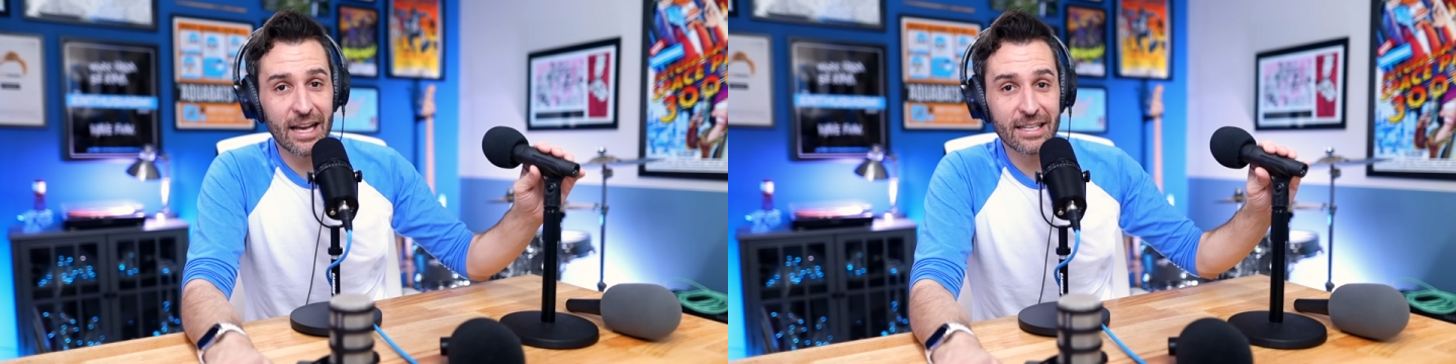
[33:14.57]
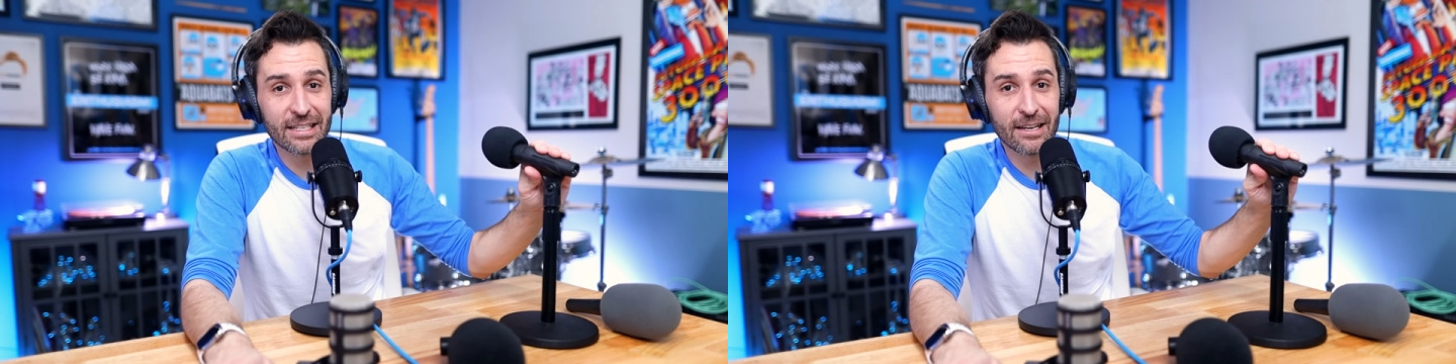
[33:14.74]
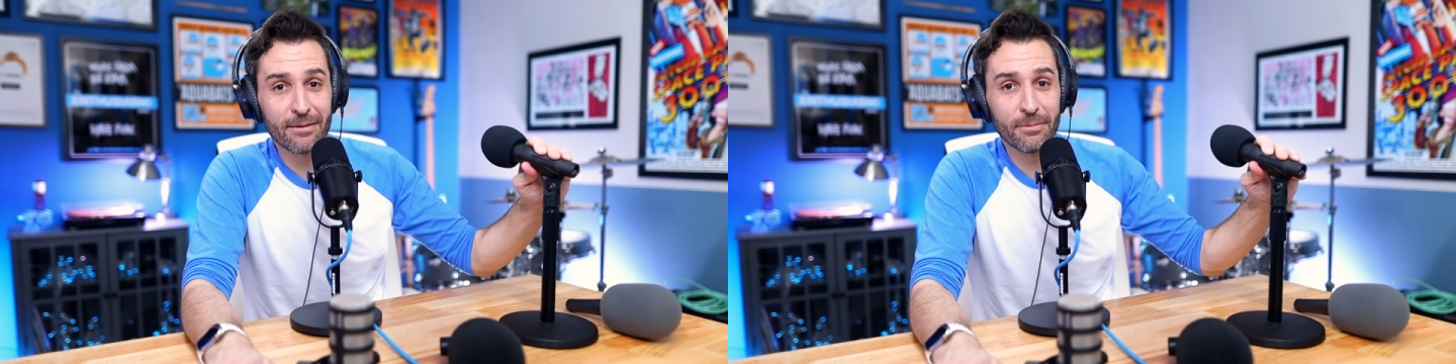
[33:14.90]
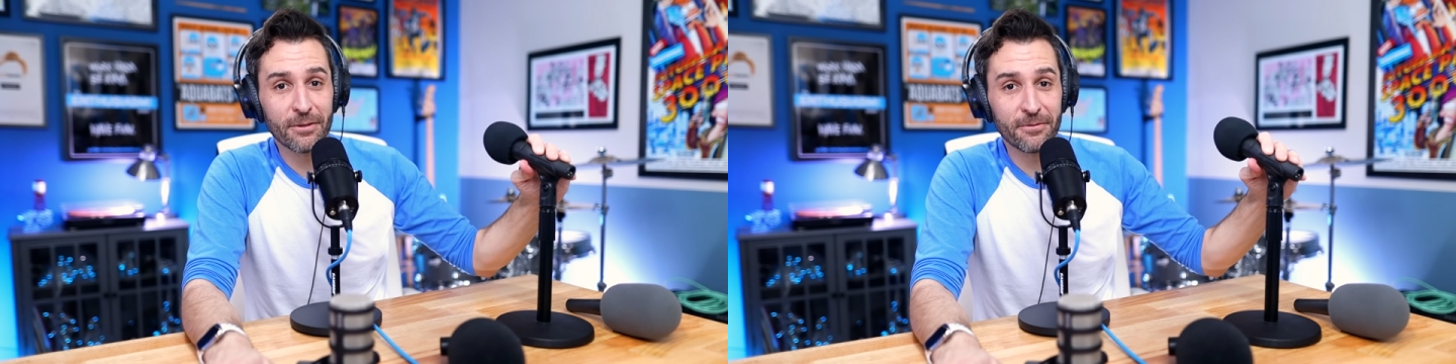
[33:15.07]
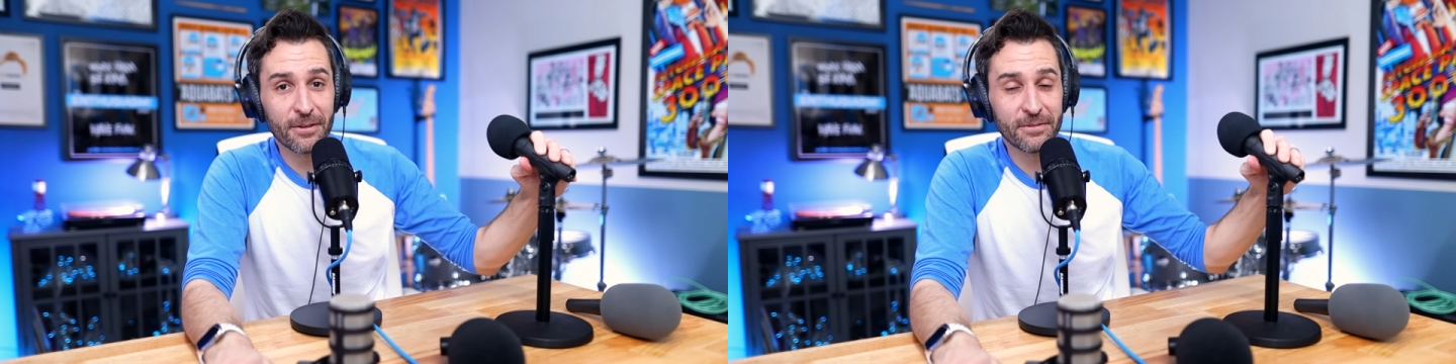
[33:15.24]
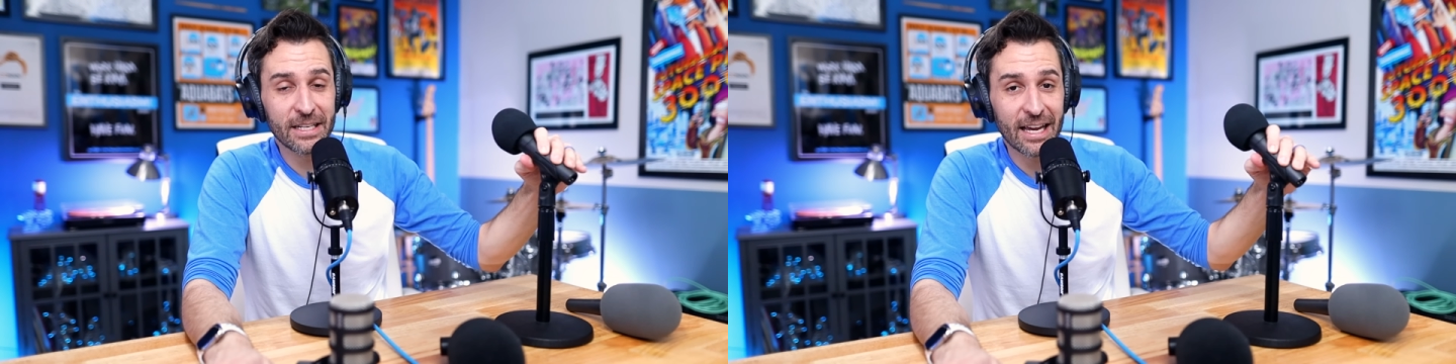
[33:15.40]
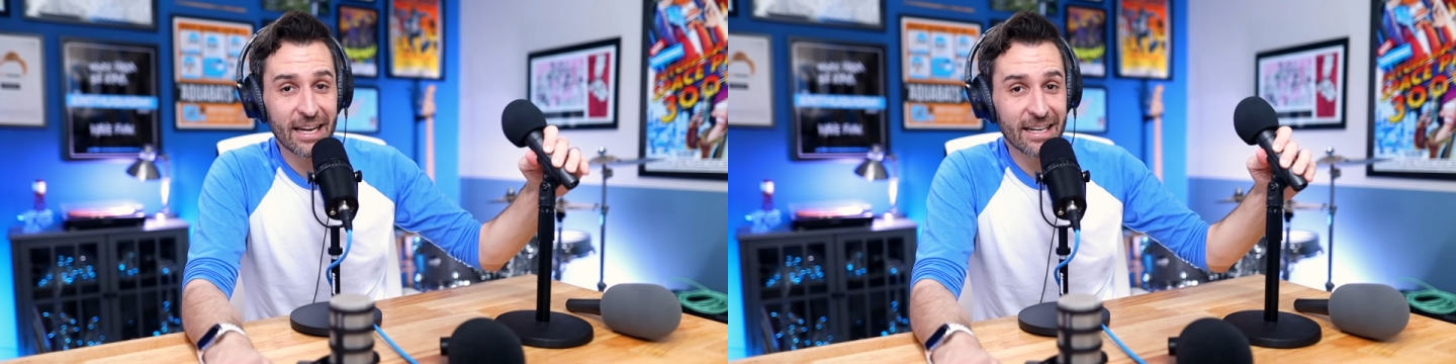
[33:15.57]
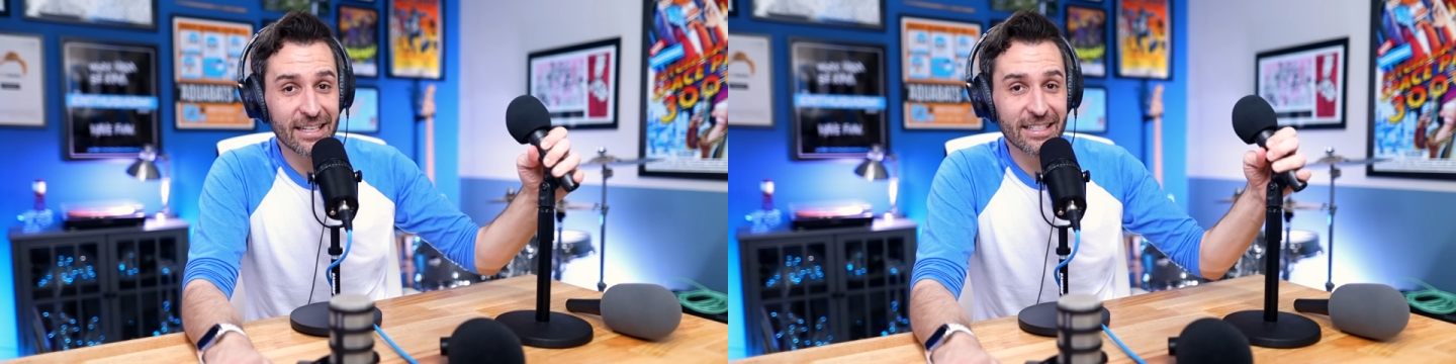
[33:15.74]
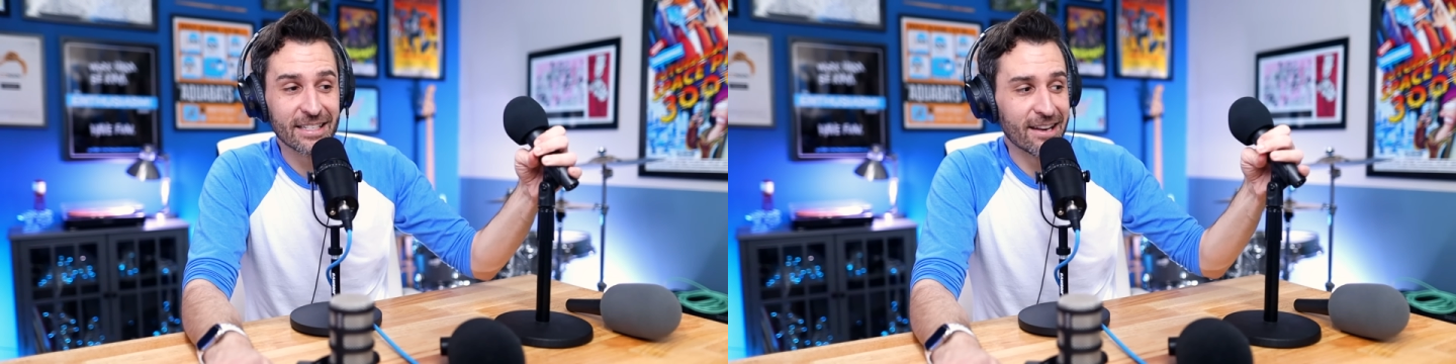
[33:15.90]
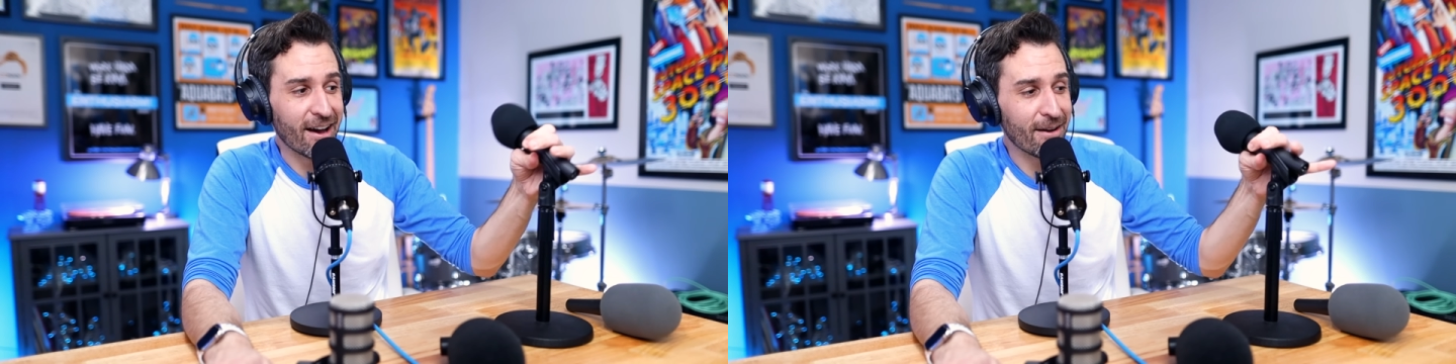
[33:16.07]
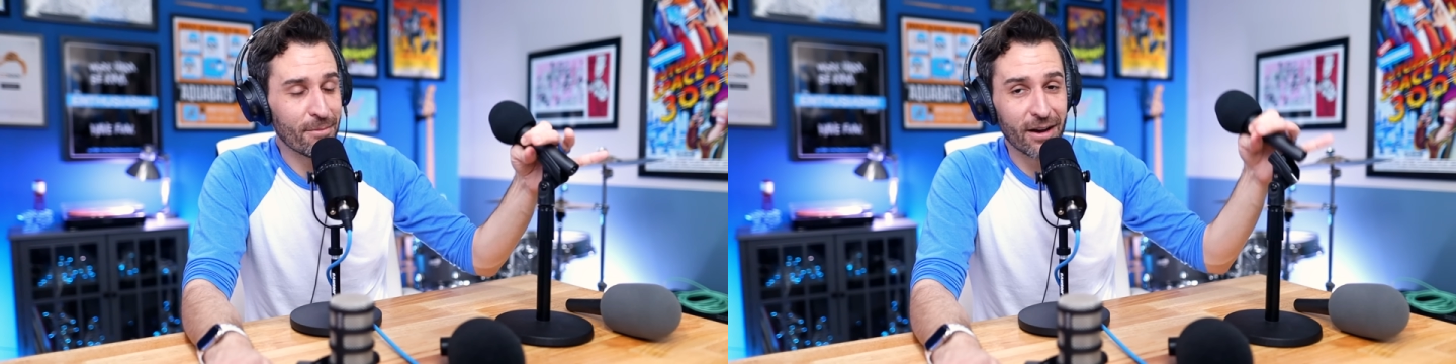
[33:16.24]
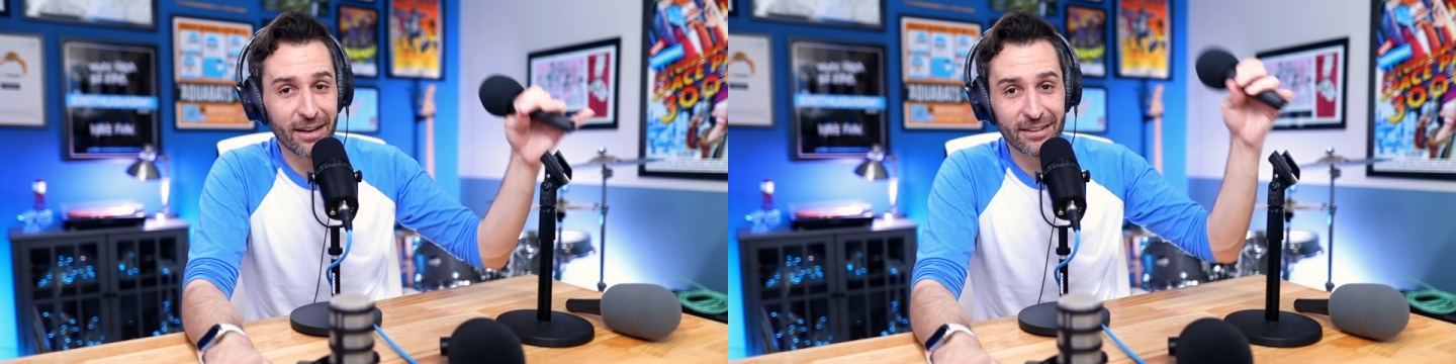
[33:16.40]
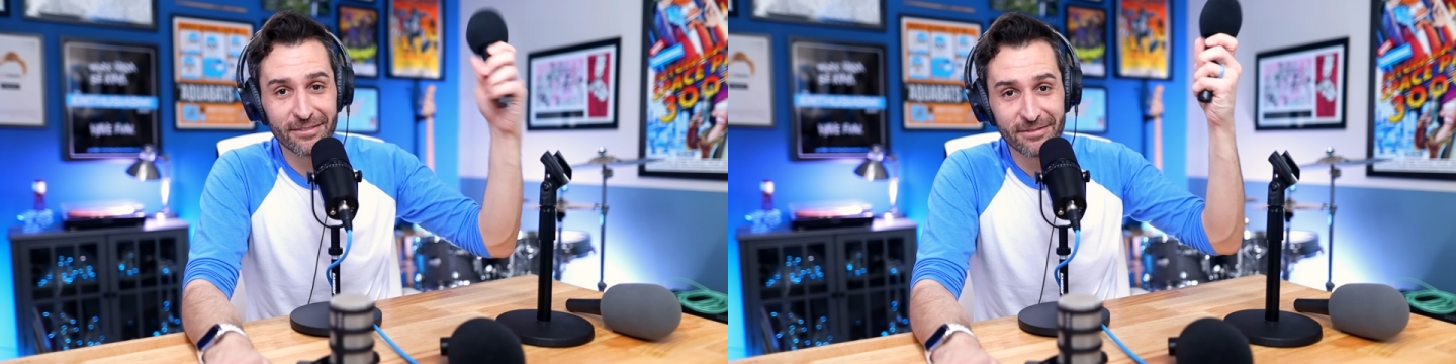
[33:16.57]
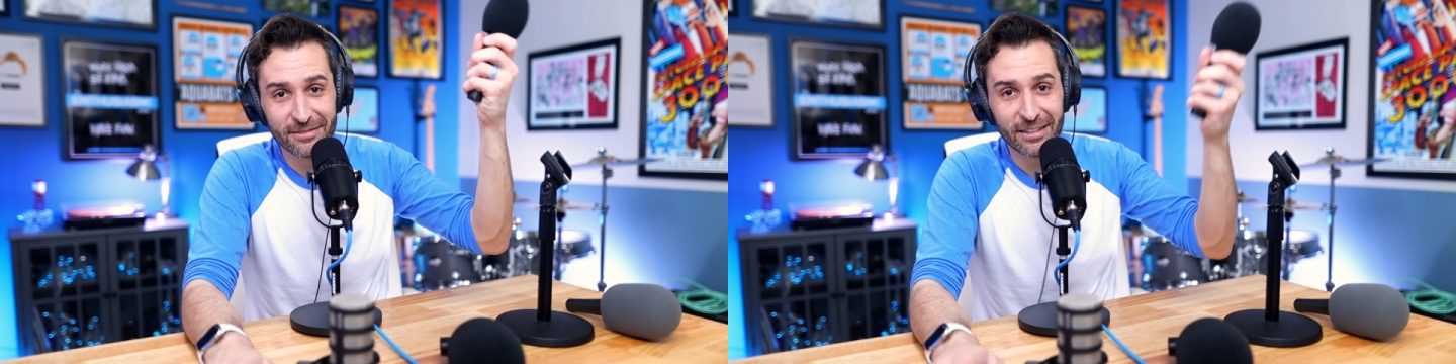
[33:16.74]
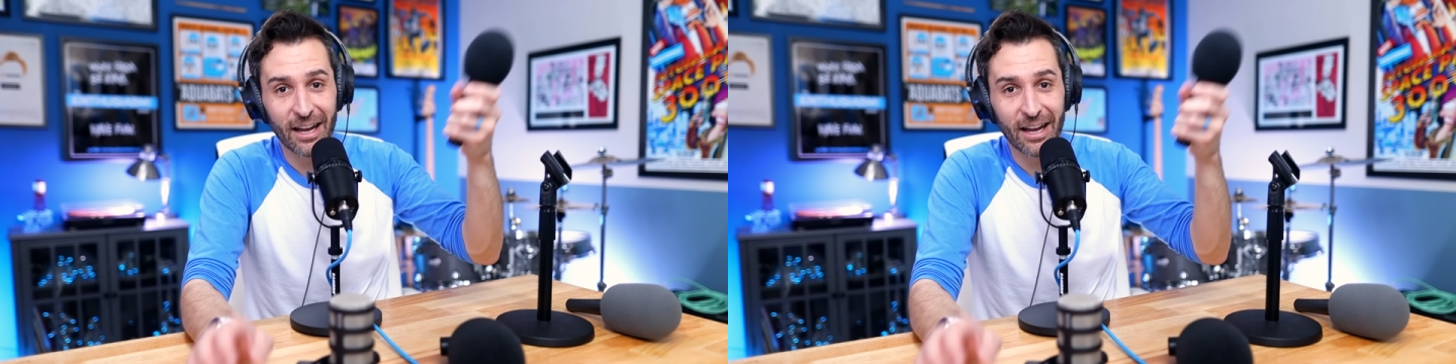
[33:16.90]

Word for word: SM58 is not mine.